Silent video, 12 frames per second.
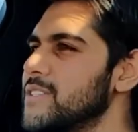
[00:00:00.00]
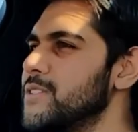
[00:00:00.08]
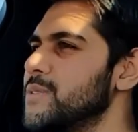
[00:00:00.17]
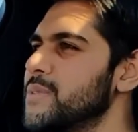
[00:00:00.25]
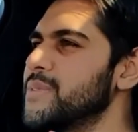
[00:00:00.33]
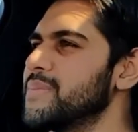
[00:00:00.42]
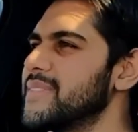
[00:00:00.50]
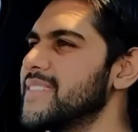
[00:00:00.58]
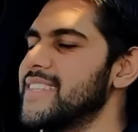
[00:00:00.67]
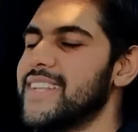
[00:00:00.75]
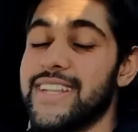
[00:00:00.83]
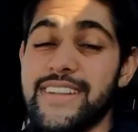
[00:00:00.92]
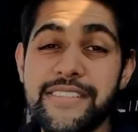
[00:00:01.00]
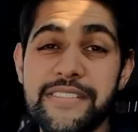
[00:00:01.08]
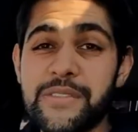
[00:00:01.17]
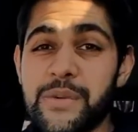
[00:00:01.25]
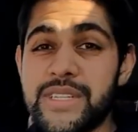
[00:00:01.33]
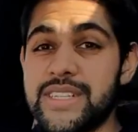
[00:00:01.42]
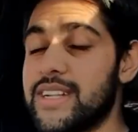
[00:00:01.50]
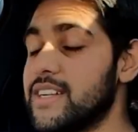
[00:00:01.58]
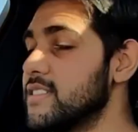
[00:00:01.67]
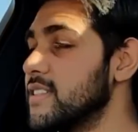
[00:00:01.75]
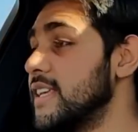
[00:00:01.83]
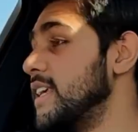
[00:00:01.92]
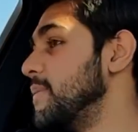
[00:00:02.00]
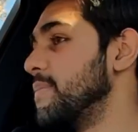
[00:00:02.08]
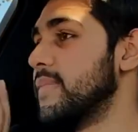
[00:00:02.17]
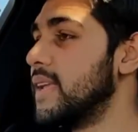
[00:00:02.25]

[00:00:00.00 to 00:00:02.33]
You know, they didn't even want to touch the key.